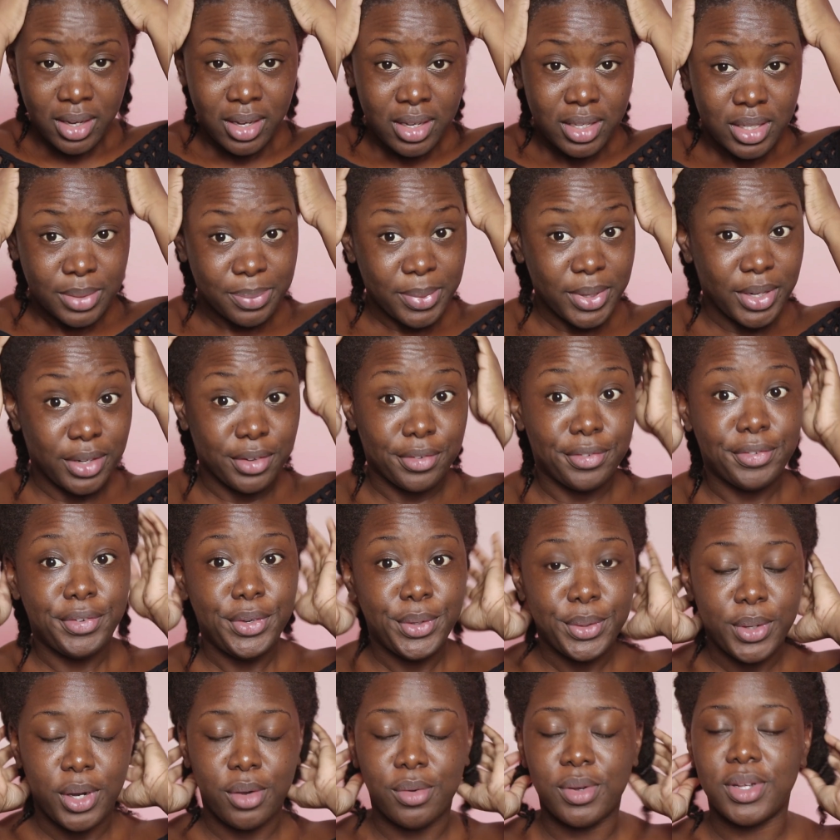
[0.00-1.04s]
It's been a
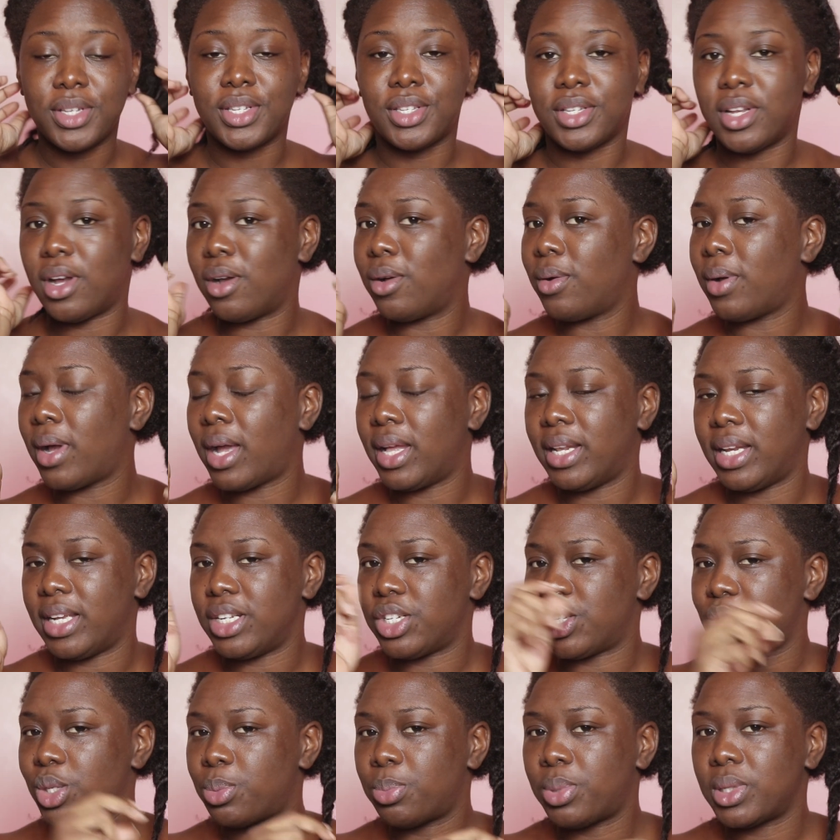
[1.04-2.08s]
few hours now and I
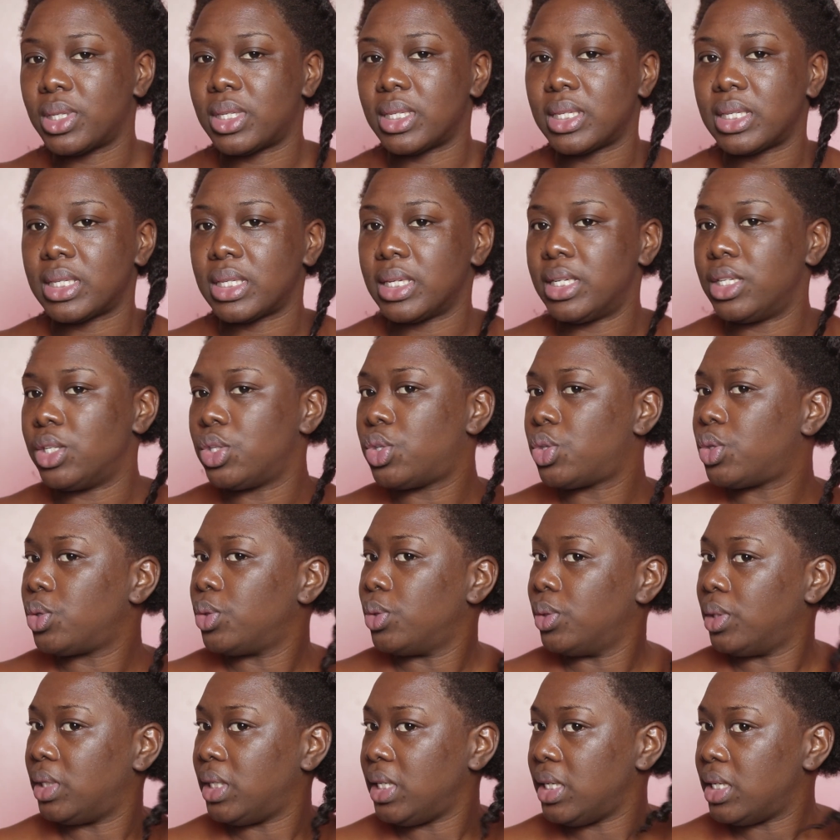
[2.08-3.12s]
just put it
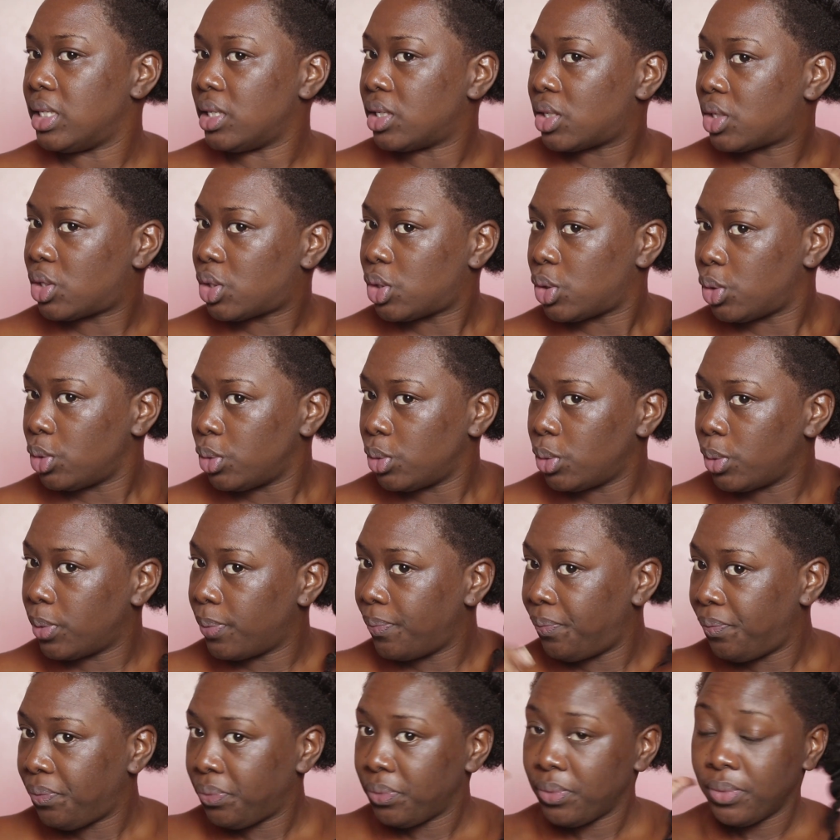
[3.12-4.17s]
into these two
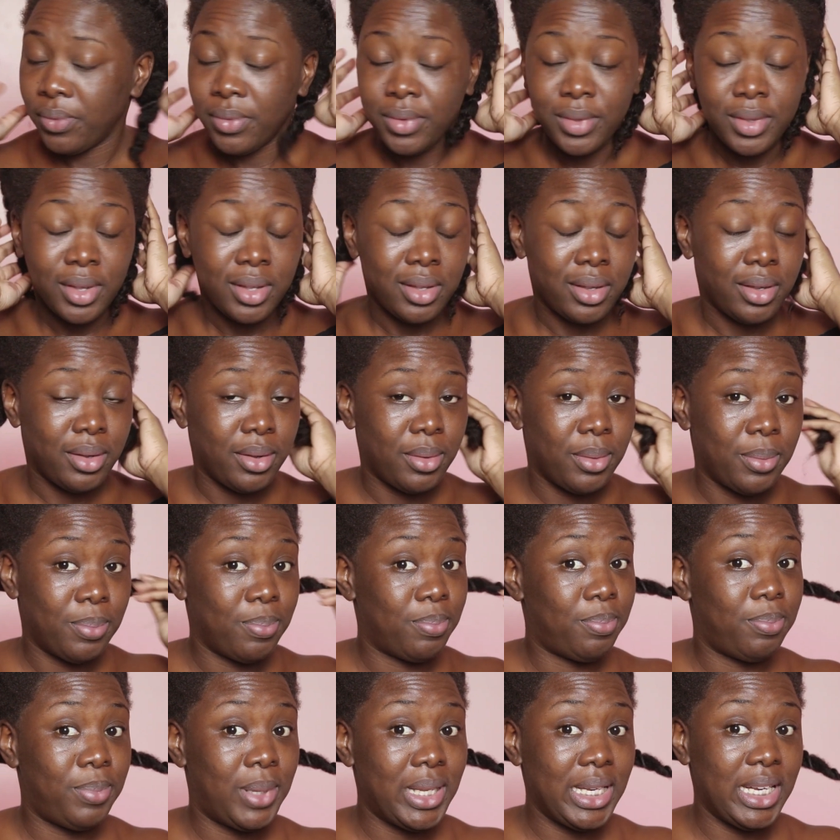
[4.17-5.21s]

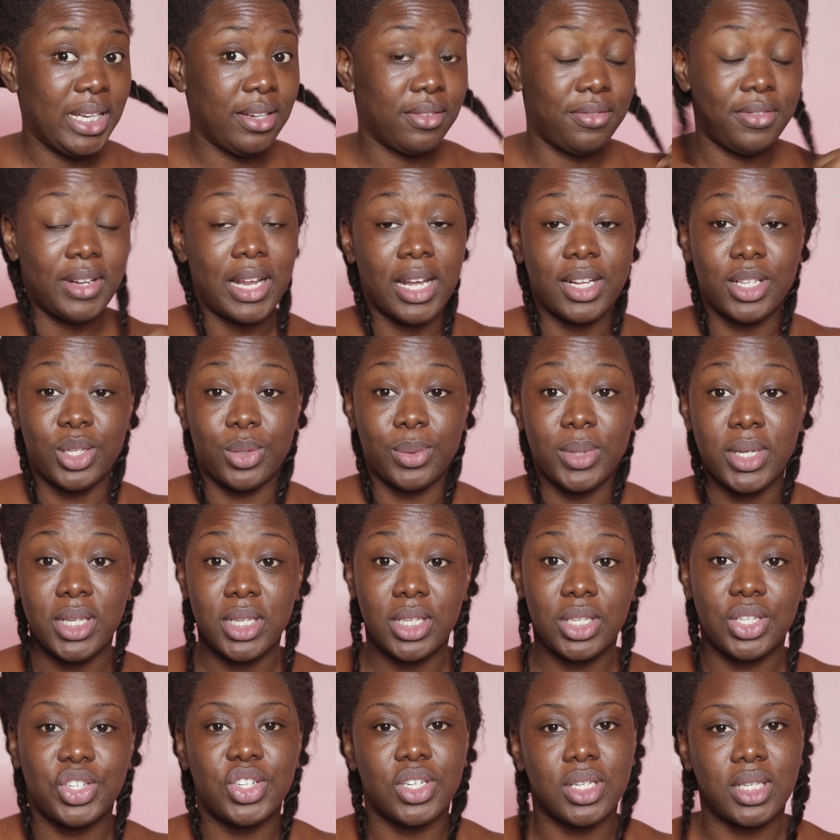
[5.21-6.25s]
plain flat
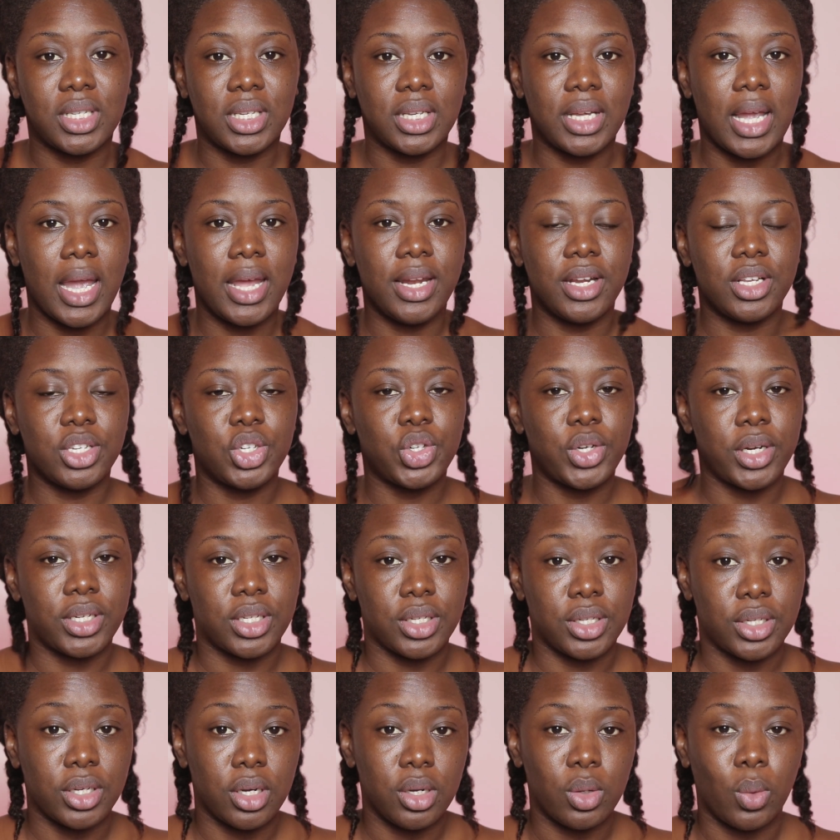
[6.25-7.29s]
twists just to kind of stretch
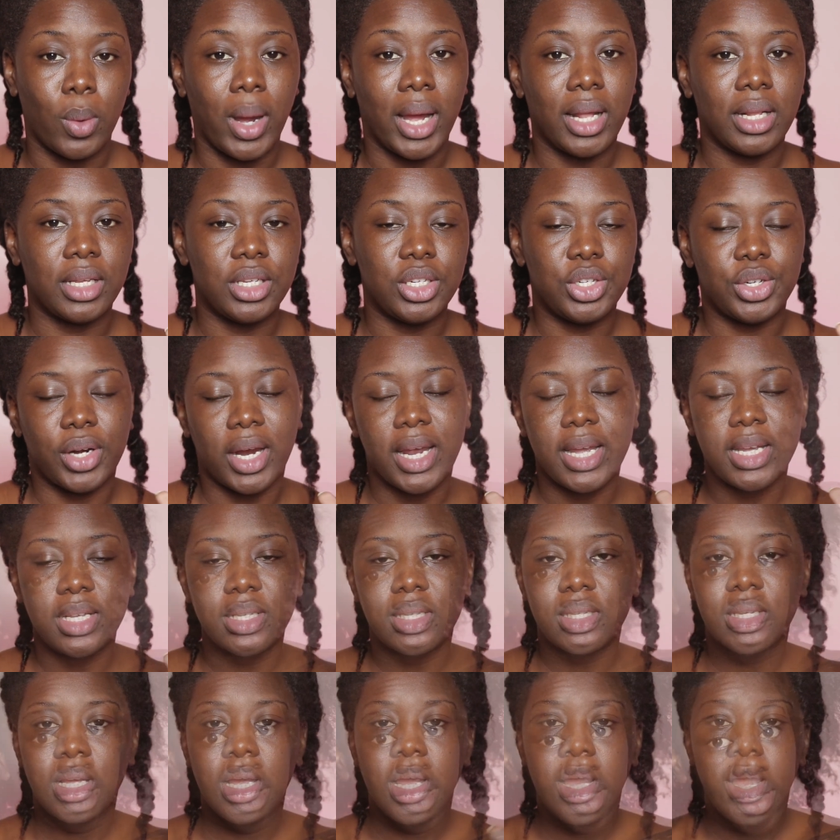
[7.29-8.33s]
it out while it
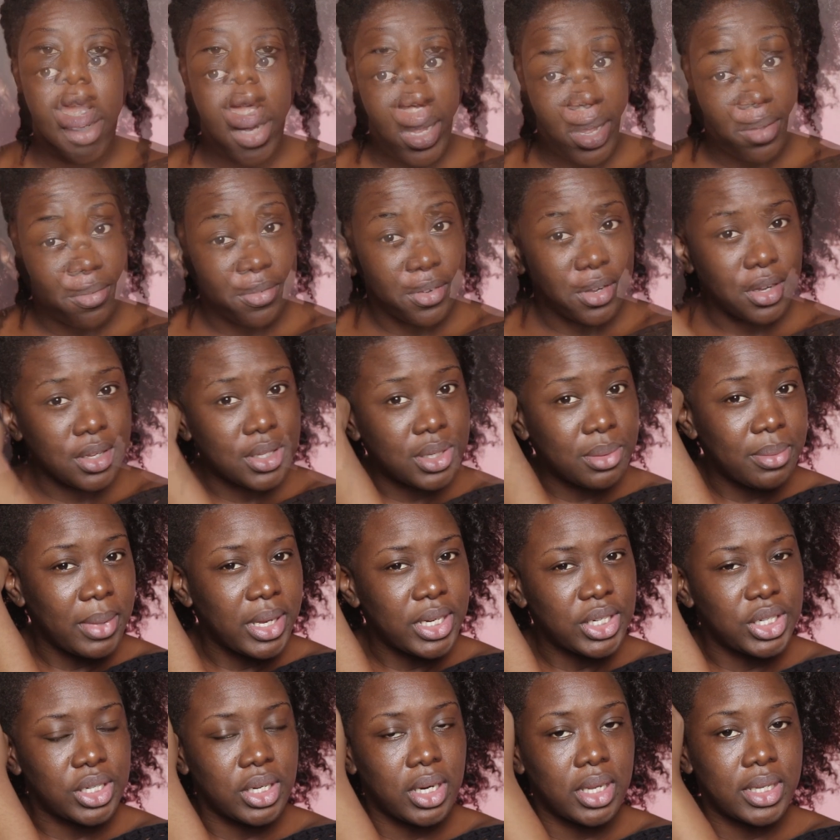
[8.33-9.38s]
dries. So yeah, I forgot to
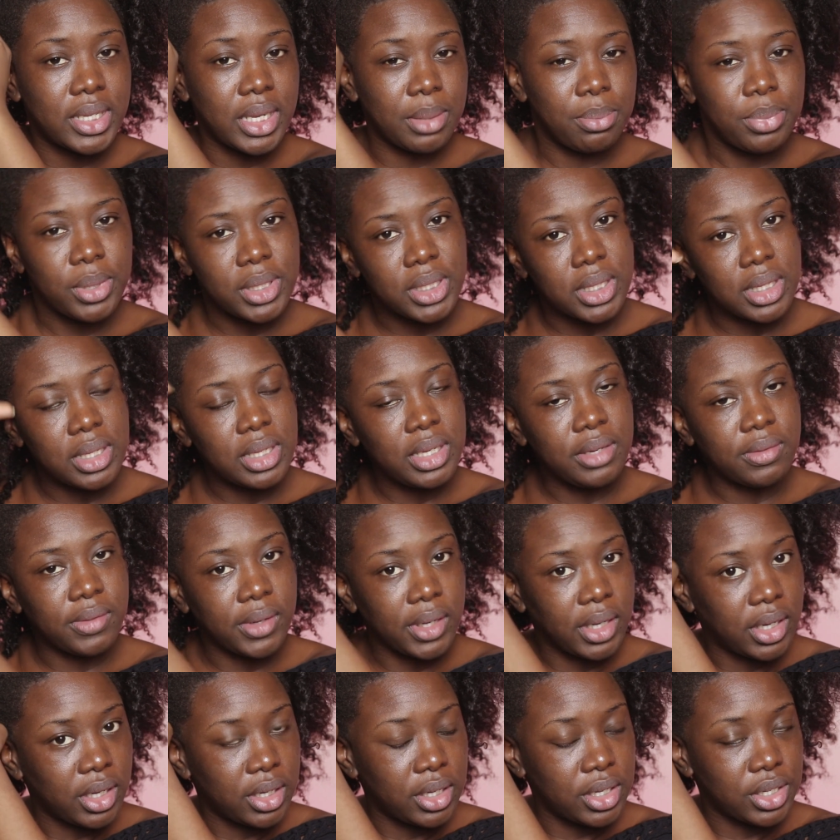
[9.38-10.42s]
mention that I put in
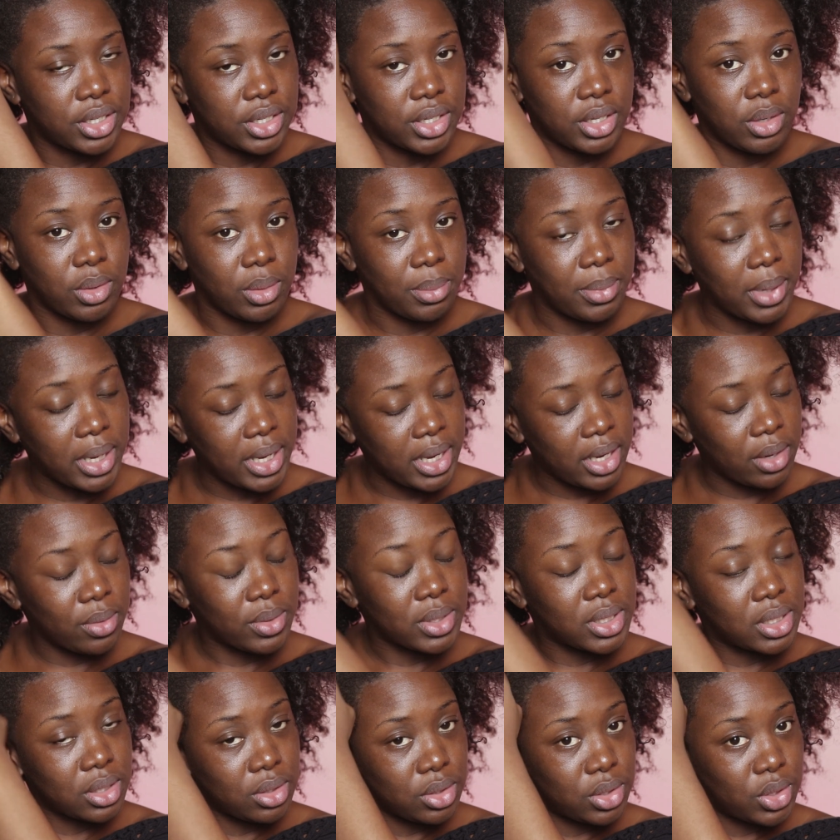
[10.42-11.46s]
leave-in conditioner when my hair
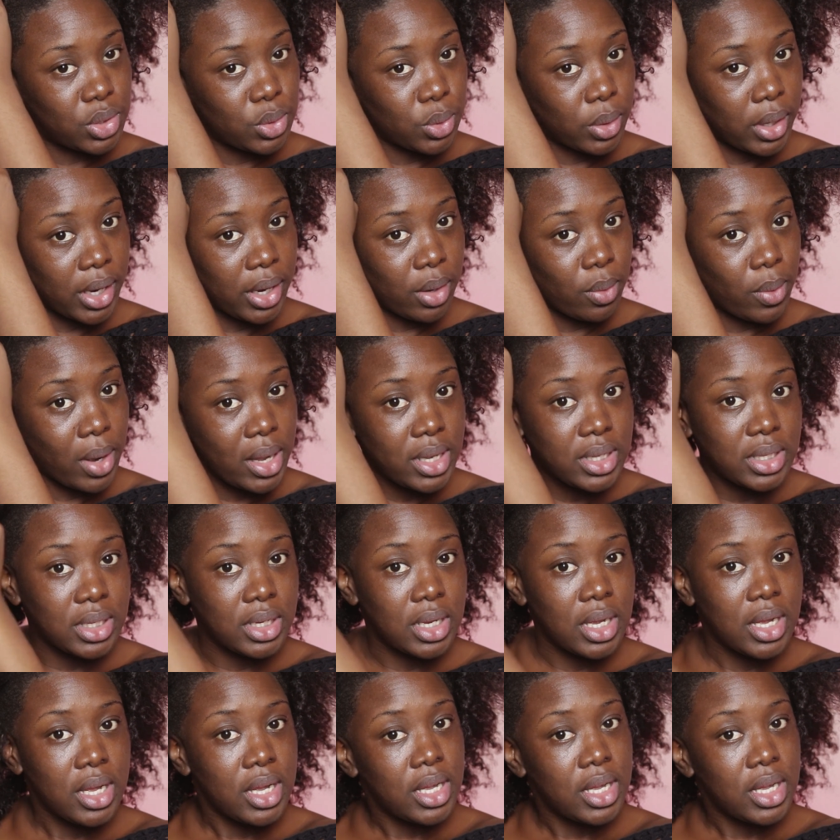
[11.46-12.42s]
was still soaking wet.